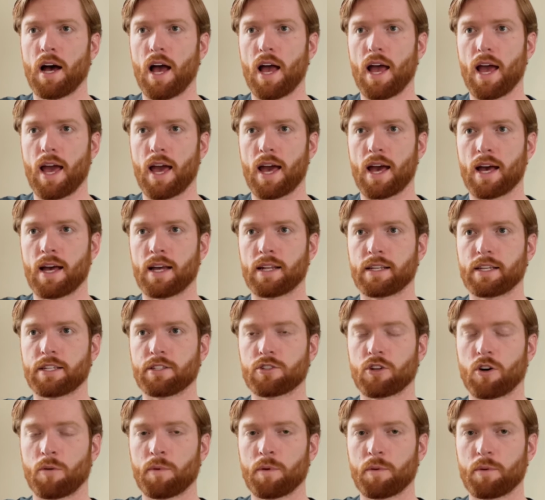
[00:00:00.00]
and he
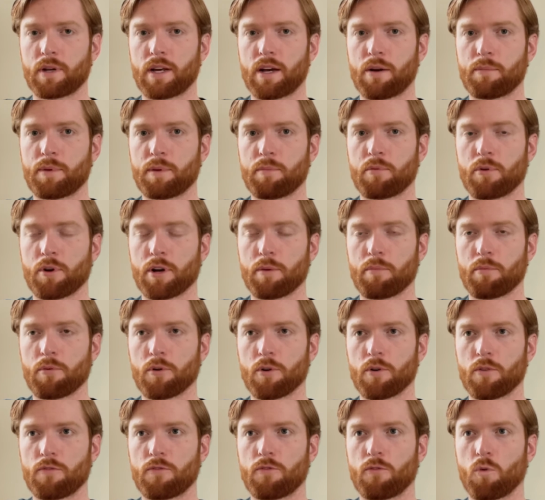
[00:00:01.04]
told me what I would be
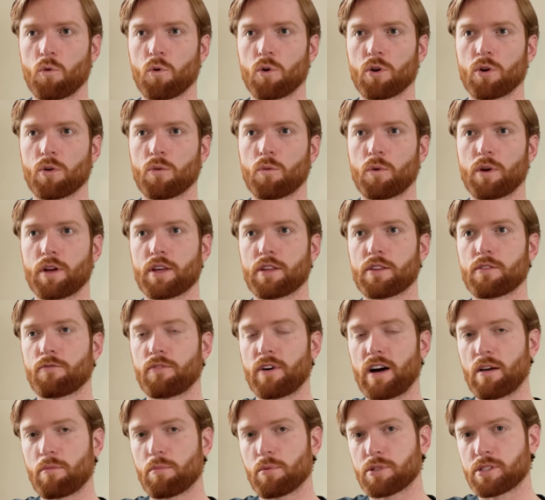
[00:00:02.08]
pre-approved for with
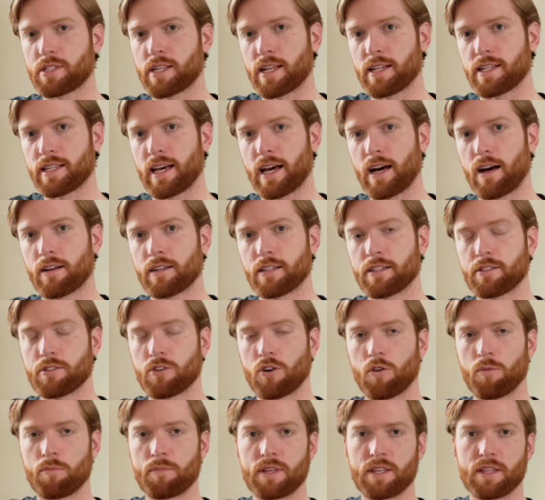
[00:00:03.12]
5% down. He
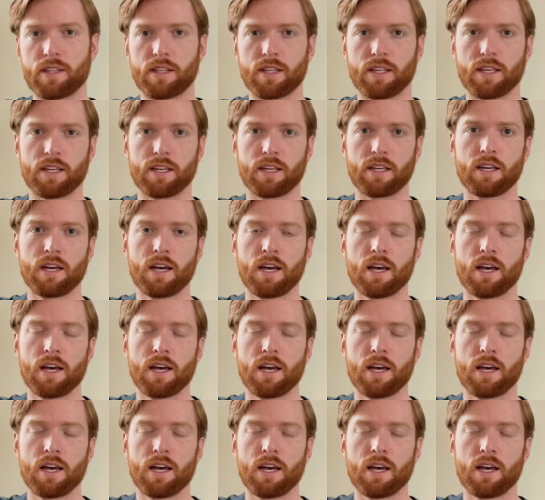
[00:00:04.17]
told me the